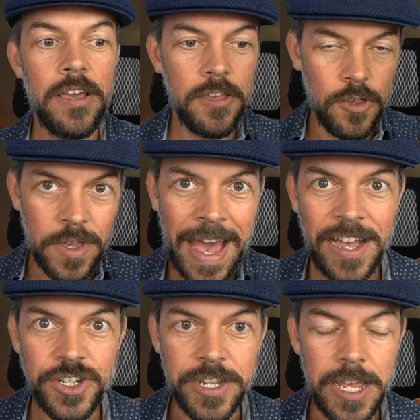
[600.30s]
you
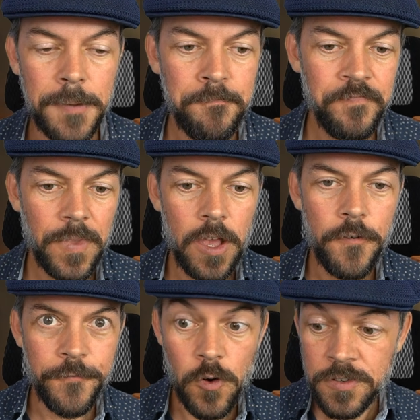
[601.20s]
cash it in.
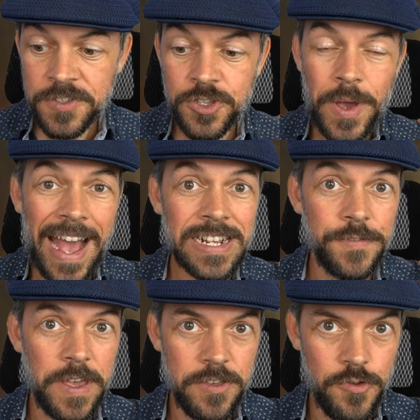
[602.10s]
First, you
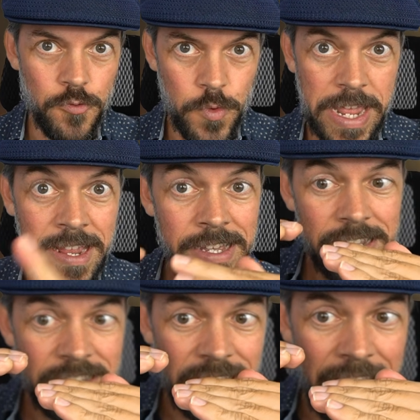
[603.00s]
activate your ring
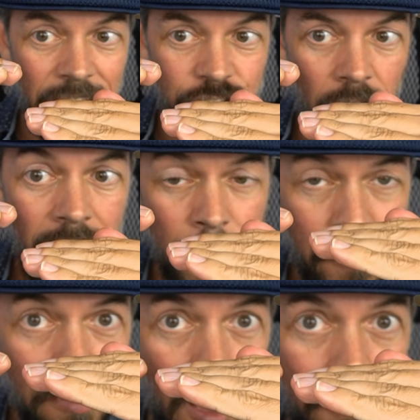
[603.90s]
to catch up
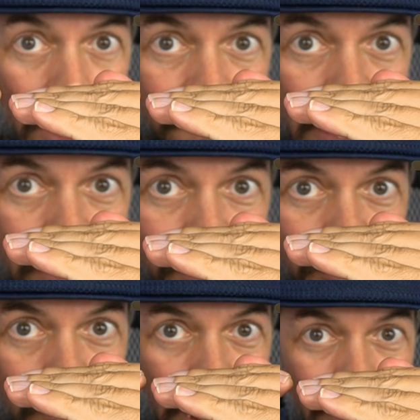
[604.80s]
on that faction
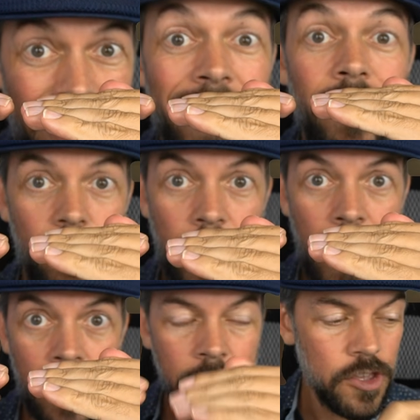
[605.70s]
track.
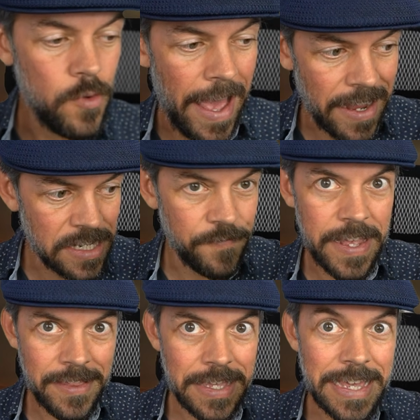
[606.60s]
Then you
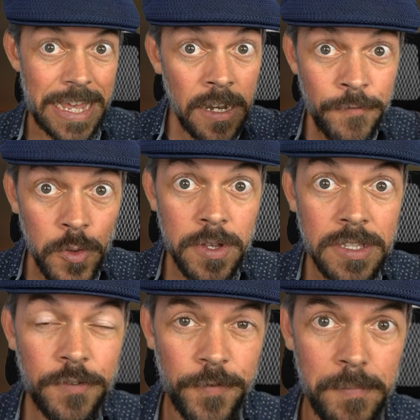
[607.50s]
activate the
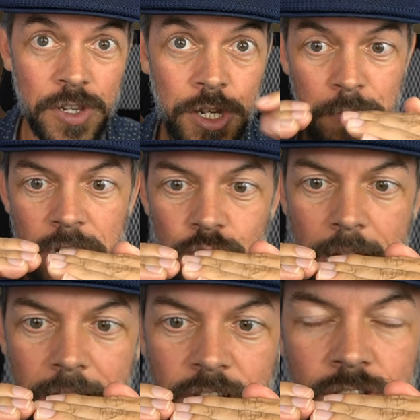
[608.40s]
influence from the shipping
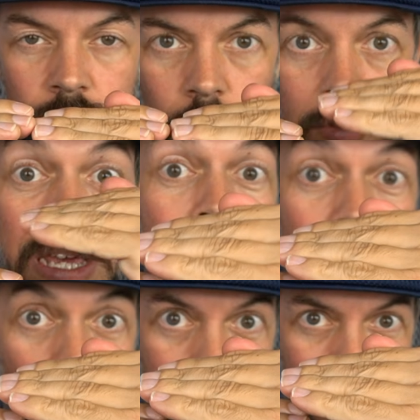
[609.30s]
track to
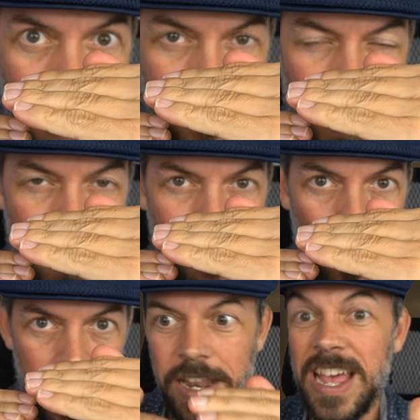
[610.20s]
leapfrog ahead of that opponent